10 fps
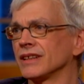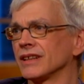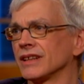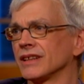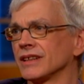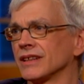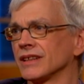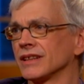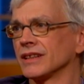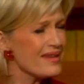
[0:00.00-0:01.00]

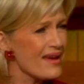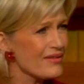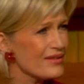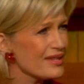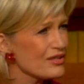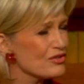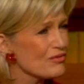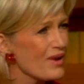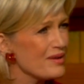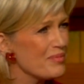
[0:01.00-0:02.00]
One of the other things
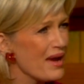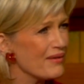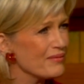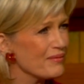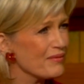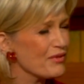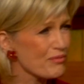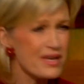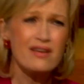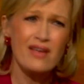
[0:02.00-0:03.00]
you write about,
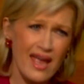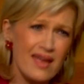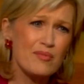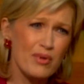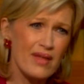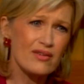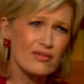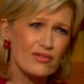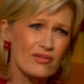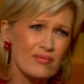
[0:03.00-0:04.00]
3 gay
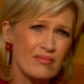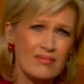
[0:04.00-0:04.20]
brothers.